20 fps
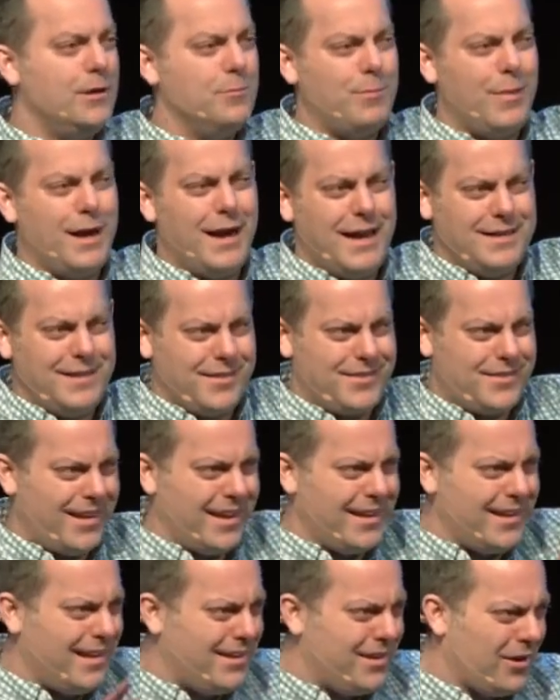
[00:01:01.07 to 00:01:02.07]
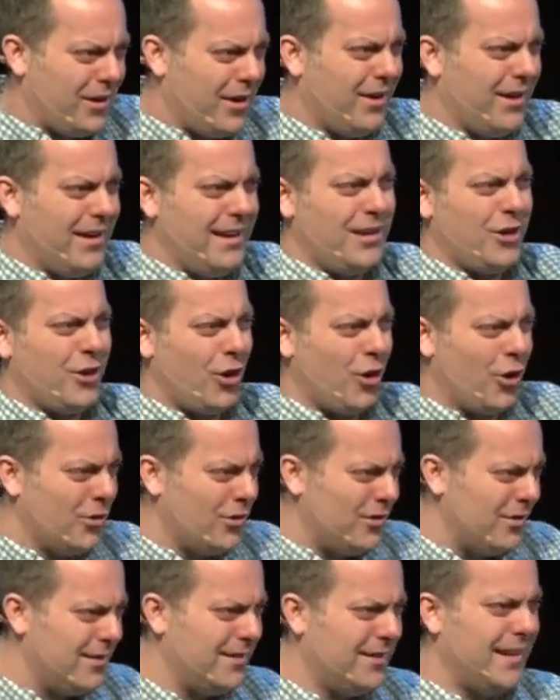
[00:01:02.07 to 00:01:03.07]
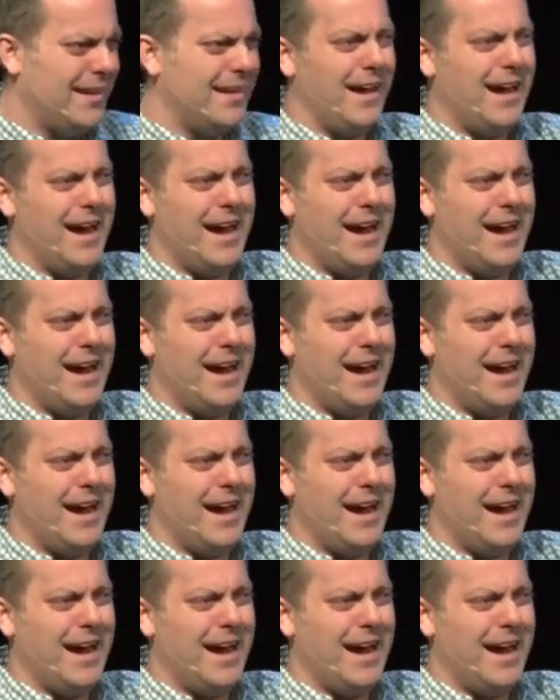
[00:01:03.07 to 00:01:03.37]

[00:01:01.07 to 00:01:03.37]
behind a sanitary curtain in a